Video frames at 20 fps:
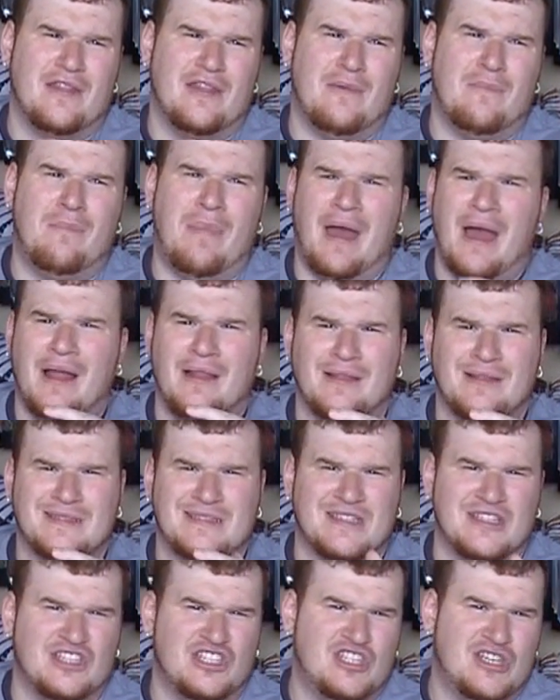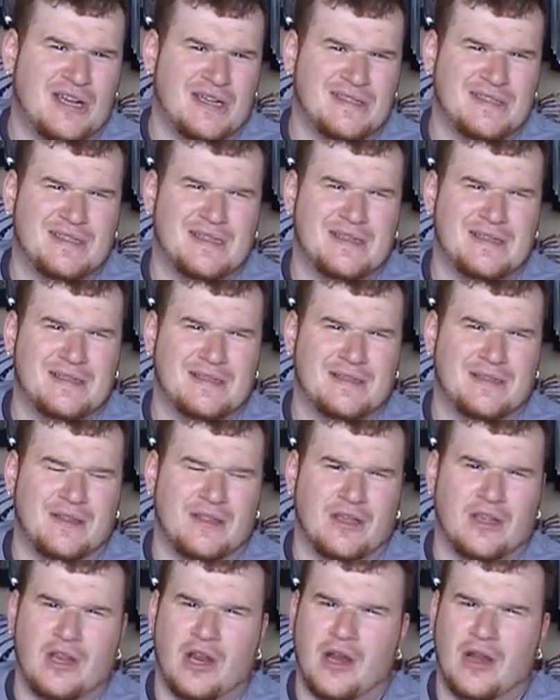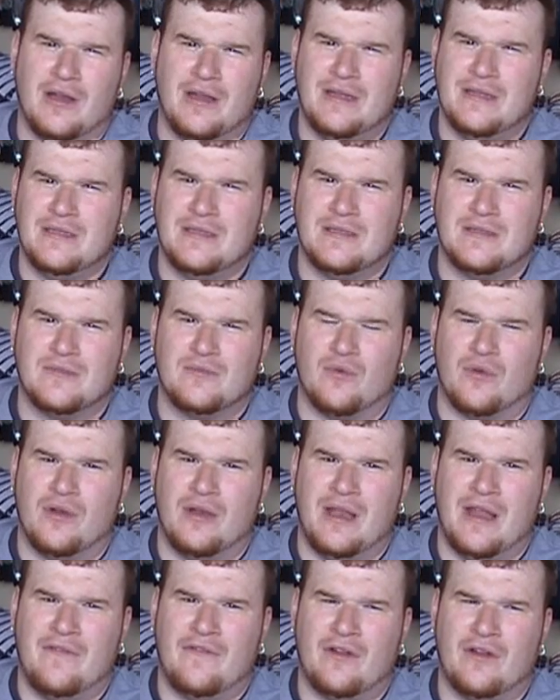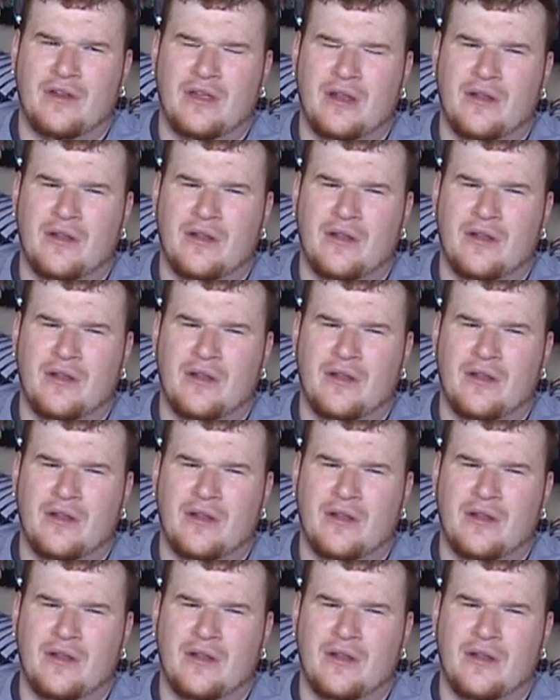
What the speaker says: the balance, the justice that the Guardians were never,